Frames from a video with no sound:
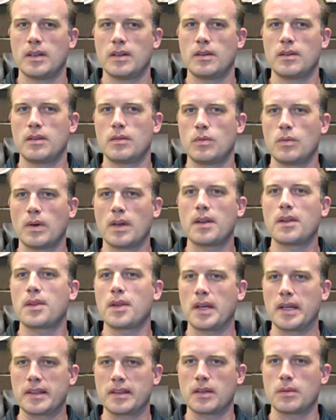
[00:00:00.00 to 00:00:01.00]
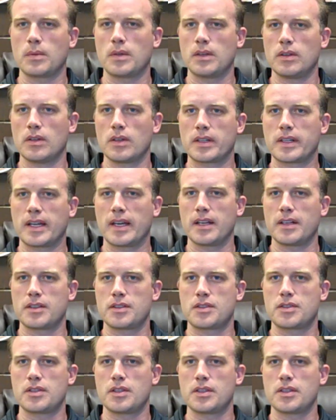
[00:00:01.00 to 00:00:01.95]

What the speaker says: Well, one thing that we look at is